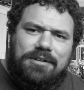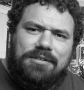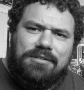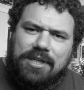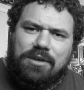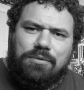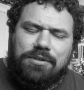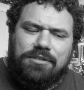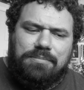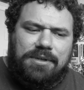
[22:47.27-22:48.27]

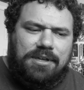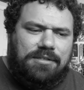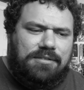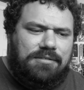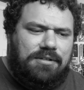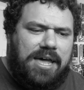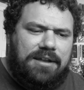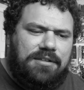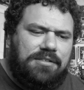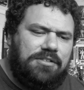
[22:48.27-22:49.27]
sequence. Because
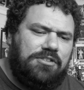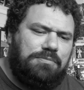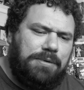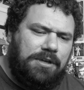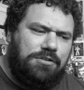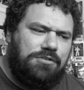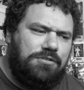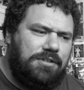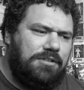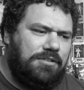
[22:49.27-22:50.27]
Galactus'
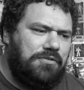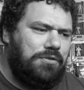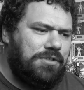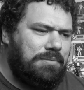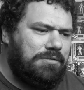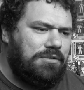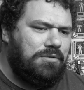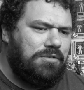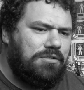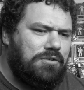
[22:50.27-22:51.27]
speech in this first
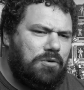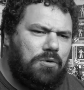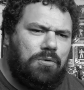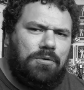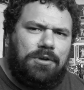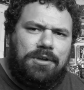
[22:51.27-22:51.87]
episode is so